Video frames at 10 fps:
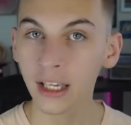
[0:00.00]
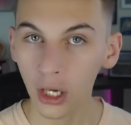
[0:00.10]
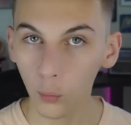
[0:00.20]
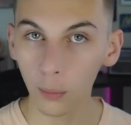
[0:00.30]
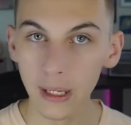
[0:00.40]

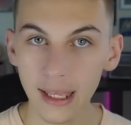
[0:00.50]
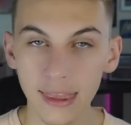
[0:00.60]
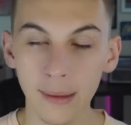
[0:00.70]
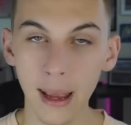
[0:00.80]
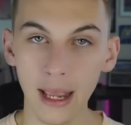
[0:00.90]
will be the
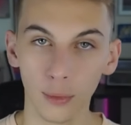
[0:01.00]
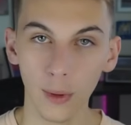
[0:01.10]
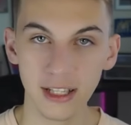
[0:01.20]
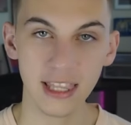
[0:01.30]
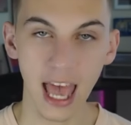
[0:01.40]
main
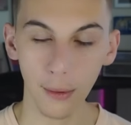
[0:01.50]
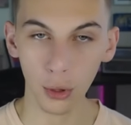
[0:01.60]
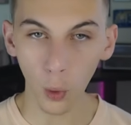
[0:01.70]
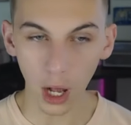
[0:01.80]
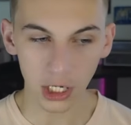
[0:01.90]
threats that we
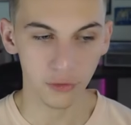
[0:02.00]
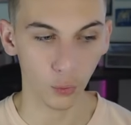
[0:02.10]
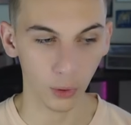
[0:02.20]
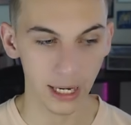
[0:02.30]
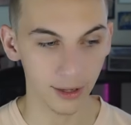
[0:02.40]
watch for.
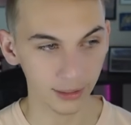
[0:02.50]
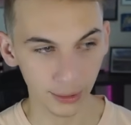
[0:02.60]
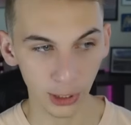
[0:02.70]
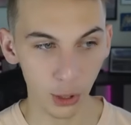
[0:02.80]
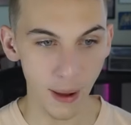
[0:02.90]
Now, here
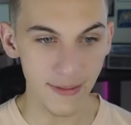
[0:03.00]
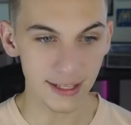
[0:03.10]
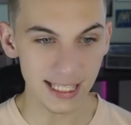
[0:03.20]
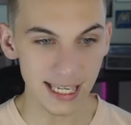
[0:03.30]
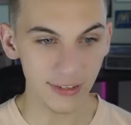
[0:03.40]
we go by
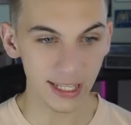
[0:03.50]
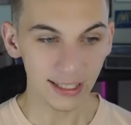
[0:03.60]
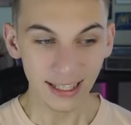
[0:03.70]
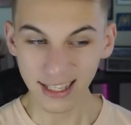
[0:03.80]
this evening.